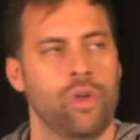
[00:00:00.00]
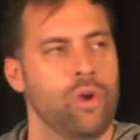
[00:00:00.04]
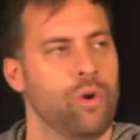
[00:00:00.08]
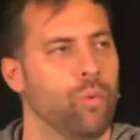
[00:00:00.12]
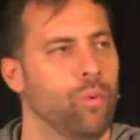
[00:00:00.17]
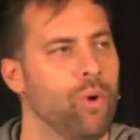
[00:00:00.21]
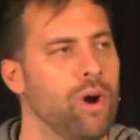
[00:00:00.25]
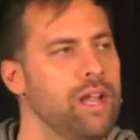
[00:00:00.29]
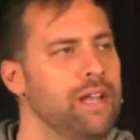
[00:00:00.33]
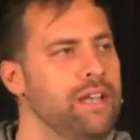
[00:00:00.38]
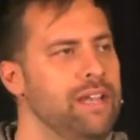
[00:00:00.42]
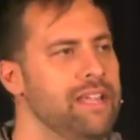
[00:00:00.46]

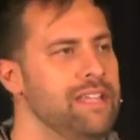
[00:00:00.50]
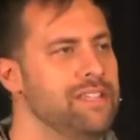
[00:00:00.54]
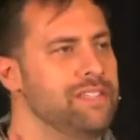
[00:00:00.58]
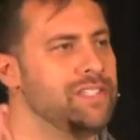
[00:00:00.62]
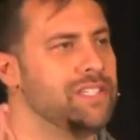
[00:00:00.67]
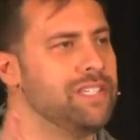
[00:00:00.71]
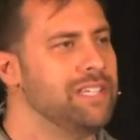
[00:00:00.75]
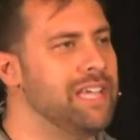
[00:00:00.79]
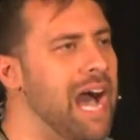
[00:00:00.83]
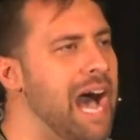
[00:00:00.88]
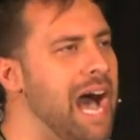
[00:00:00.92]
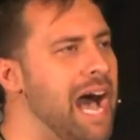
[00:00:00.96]
What is
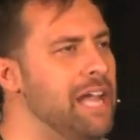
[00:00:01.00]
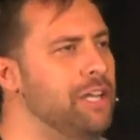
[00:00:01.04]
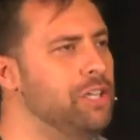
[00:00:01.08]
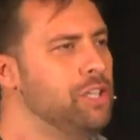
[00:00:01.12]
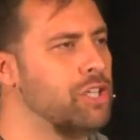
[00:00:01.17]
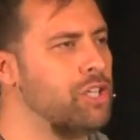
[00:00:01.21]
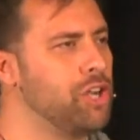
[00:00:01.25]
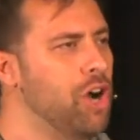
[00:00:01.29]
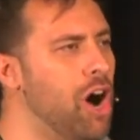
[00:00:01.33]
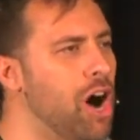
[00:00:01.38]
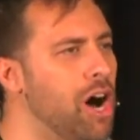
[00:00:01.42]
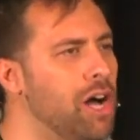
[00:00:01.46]
God
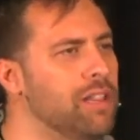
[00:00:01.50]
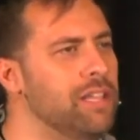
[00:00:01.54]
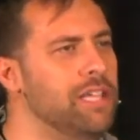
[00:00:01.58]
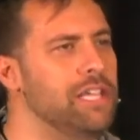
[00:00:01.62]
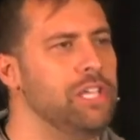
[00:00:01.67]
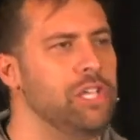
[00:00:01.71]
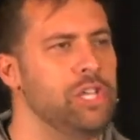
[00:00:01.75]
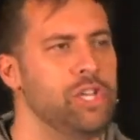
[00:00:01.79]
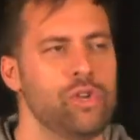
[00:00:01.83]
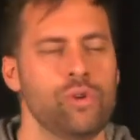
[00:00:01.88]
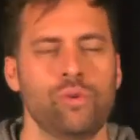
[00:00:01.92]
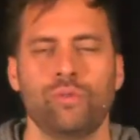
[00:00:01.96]

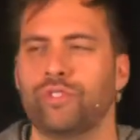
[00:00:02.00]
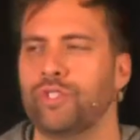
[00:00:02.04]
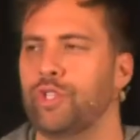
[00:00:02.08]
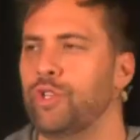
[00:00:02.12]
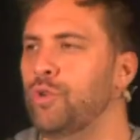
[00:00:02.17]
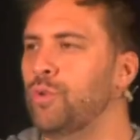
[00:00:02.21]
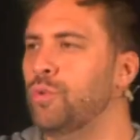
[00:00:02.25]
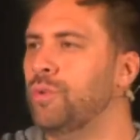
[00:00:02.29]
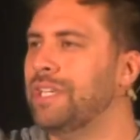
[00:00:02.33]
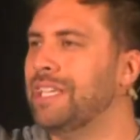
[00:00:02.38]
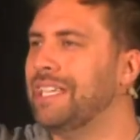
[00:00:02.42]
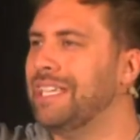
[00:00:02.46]
calling you
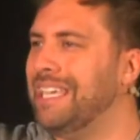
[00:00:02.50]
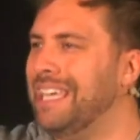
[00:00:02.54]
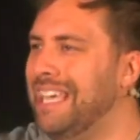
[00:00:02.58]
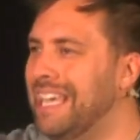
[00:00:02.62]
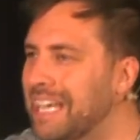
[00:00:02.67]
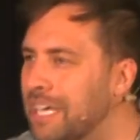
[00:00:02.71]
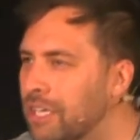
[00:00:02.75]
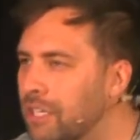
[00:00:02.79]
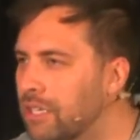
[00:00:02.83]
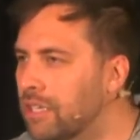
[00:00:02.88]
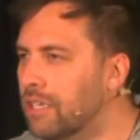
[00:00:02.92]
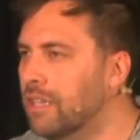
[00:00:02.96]
to
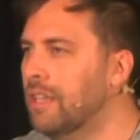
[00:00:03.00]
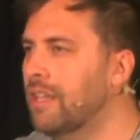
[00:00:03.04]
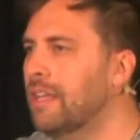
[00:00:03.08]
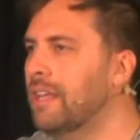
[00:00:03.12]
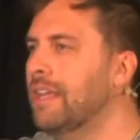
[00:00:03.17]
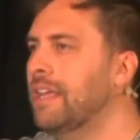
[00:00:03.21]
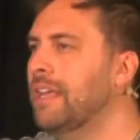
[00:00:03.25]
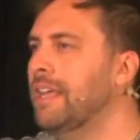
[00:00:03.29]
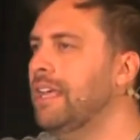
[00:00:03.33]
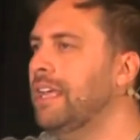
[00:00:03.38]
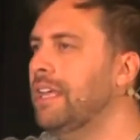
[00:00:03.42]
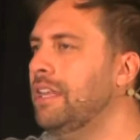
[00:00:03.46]
kill
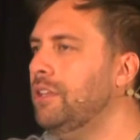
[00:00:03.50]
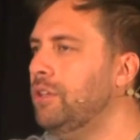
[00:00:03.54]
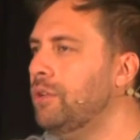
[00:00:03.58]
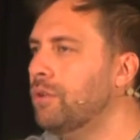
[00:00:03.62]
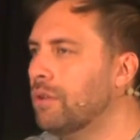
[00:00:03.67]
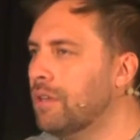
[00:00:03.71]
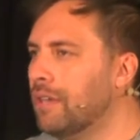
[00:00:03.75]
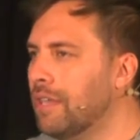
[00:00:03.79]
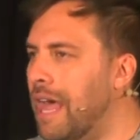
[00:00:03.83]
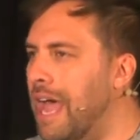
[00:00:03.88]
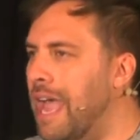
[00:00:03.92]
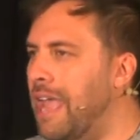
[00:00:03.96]
in
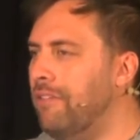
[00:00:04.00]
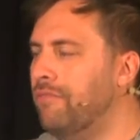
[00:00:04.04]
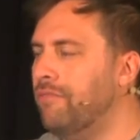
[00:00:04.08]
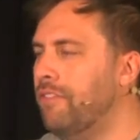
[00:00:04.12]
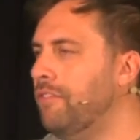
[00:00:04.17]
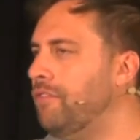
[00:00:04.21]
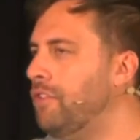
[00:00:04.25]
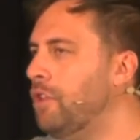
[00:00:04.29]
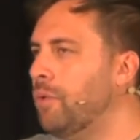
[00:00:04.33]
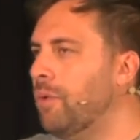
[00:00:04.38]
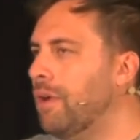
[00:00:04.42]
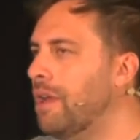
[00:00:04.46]
your life?
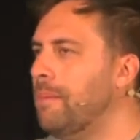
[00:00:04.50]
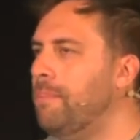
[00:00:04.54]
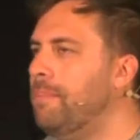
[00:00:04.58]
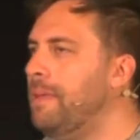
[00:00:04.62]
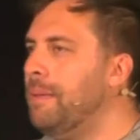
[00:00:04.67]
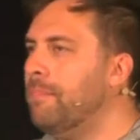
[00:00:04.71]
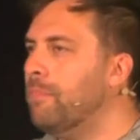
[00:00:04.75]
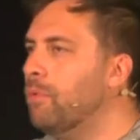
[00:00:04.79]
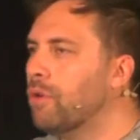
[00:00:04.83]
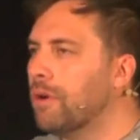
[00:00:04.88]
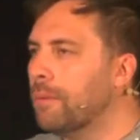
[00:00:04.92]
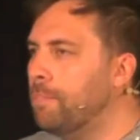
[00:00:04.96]
If you want to be
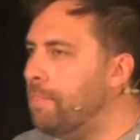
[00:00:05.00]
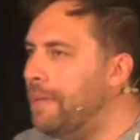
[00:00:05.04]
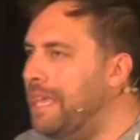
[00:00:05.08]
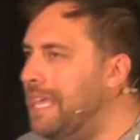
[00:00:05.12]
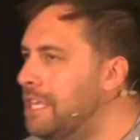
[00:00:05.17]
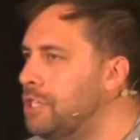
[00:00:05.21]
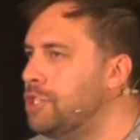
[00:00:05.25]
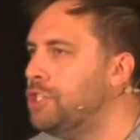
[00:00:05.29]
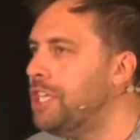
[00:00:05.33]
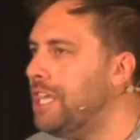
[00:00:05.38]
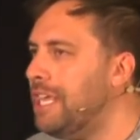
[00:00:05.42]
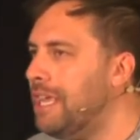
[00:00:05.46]
more
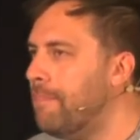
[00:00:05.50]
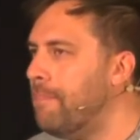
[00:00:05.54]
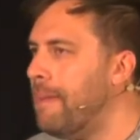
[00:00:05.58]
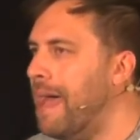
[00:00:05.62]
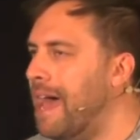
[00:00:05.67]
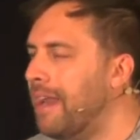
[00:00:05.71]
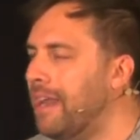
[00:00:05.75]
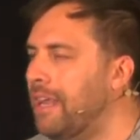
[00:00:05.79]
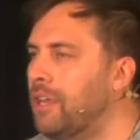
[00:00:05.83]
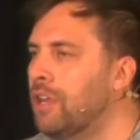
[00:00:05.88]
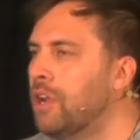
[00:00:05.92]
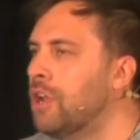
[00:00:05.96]
PG
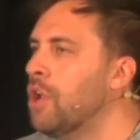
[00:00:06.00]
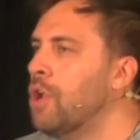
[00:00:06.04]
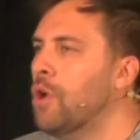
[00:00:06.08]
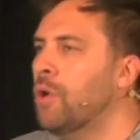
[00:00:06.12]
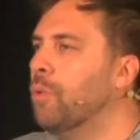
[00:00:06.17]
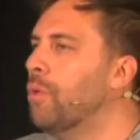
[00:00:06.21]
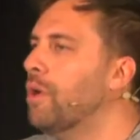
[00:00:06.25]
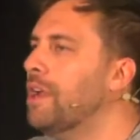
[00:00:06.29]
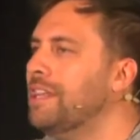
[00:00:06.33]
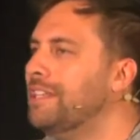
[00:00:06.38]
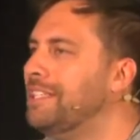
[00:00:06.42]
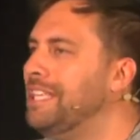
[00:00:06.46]
about it,
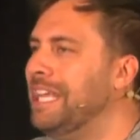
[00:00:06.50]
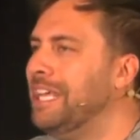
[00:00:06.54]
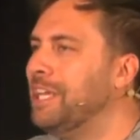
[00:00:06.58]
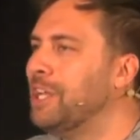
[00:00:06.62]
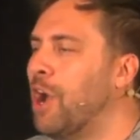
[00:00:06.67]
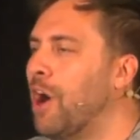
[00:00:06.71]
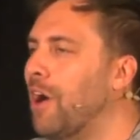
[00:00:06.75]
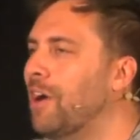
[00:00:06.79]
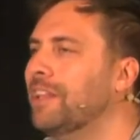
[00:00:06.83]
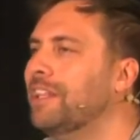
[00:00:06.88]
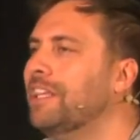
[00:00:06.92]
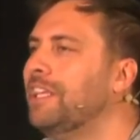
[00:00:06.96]
what is he
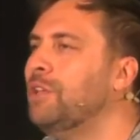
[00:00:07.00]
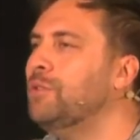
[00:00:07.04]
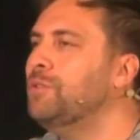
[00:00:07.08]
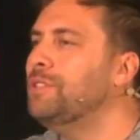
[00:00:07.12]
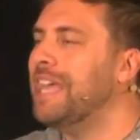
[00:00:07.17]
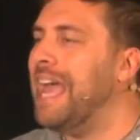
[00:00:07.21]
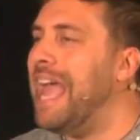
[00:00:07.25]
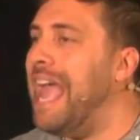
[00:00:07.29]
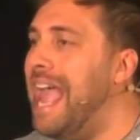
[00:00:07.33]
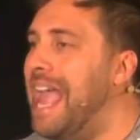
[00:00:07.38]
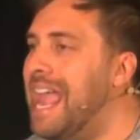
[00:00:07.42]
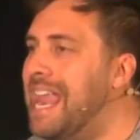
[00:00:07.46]
calling you
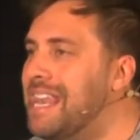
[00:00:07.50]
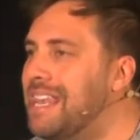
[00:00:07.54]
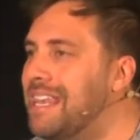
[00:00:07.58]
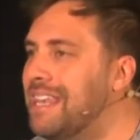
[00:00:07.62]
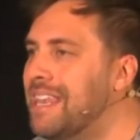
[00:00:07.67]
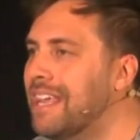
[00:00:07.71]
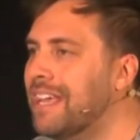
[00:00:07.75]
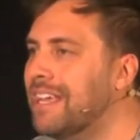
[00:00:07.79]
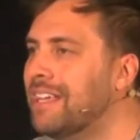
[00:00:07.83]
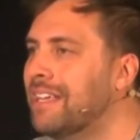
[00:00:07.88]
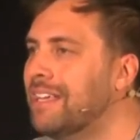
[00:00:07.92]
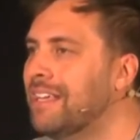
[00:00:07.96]
to
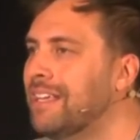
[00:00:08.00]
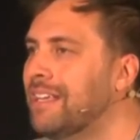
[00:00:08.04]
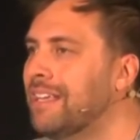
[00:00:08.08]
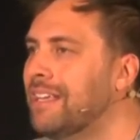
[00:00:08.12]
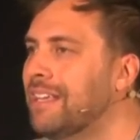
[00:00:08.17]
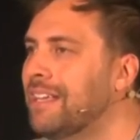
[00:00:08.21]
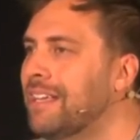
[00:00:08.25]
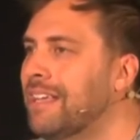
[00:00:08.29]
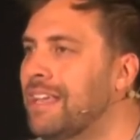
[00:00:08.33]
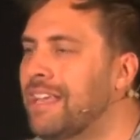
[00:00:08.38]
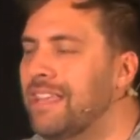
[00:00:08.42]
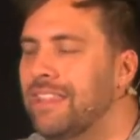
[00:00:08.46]
end?
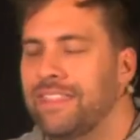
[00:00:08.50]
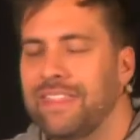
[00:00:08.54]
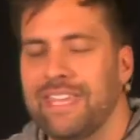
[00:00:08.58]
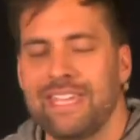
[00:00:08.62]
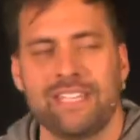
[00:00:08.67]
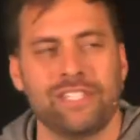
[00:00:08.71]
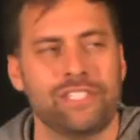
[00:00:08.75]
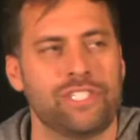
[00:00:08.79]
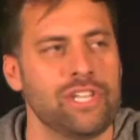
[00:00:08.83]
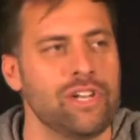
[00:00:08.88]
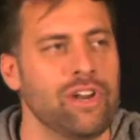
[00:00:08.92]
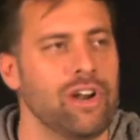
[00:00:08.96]

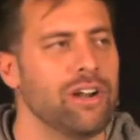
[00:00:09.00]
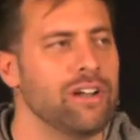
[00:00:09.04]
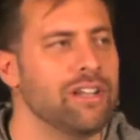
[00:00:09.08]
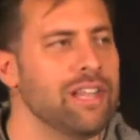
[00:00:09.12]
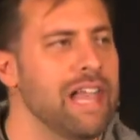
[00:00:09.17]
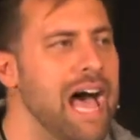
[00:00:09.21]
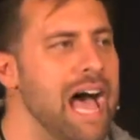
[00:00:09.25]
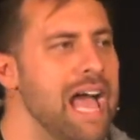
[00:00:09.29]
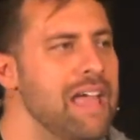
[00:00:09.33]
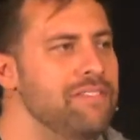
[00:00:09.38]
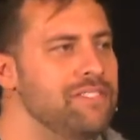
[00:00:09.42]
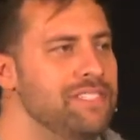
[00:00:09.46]
Things in our
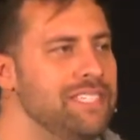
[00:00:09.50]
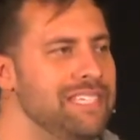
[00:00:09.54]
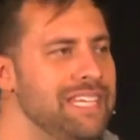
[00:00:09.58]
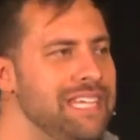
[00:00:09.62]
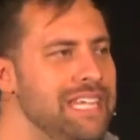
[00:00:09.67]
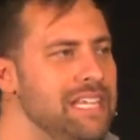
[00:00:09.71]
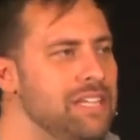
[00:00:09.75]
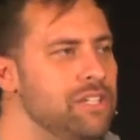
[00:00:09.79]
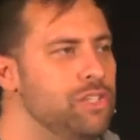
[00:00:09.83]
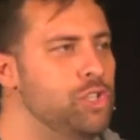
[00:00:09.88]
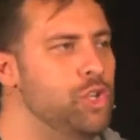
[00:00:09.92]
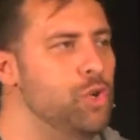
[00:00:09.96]
lives
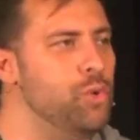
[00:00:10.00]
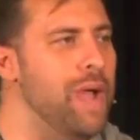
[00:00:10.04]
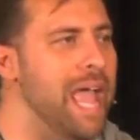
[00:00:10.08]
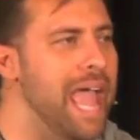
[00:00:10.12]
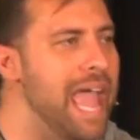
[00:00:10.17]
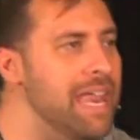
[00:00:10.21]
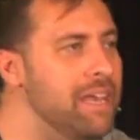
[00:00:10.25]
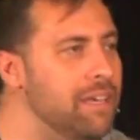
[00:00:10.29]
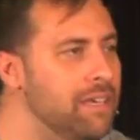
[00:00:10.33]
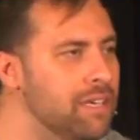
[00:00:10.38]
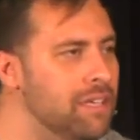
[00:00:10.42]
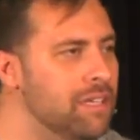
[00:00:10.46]
need to
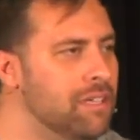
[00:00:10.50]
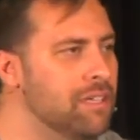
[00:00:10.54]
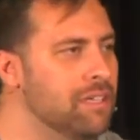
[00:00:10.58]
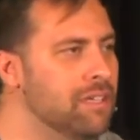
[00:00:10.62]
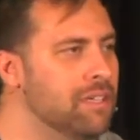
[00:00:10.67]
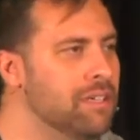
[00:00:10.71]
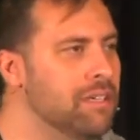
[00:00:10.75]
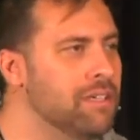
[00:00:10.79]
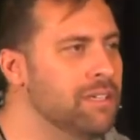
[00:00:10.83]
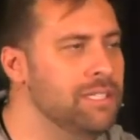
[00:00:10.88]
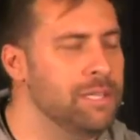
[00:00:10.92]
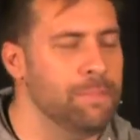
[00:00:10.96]
end,
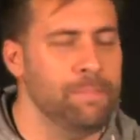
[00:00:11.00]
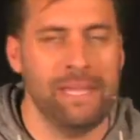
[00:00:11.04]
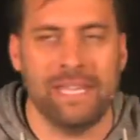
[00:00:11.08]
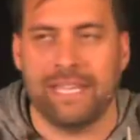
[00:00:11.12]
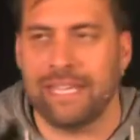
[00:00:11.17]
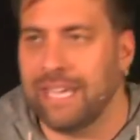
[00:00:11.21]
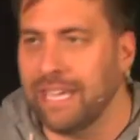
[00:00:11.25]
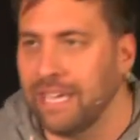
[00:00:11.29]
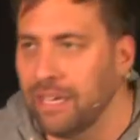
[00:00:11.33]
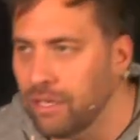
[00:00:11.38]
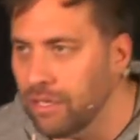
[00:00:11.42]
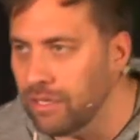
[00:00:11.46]
to be
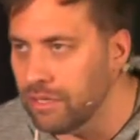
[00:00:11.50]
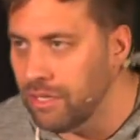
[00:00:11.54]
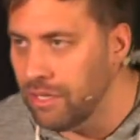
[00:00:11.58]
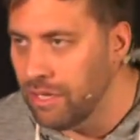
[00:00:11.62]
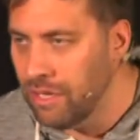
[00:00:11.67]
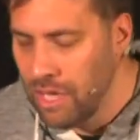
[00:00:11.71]
killed.